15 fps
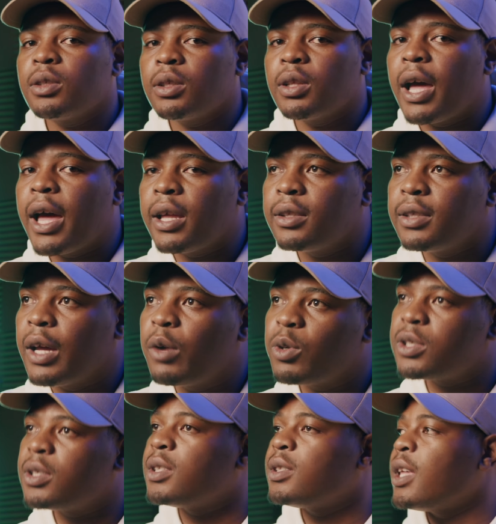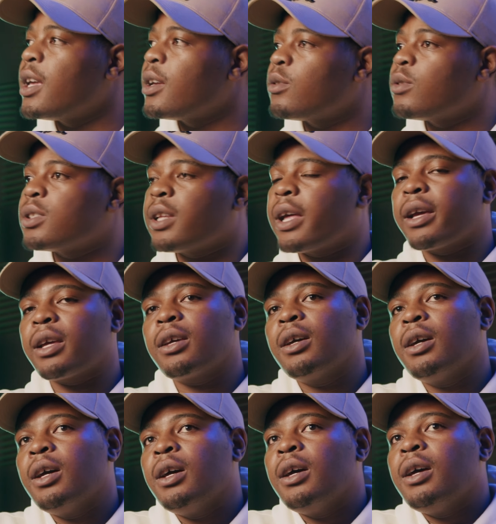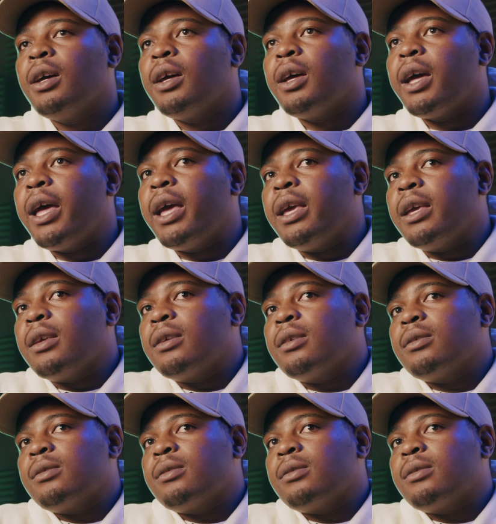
that was the thing. It was like, hey,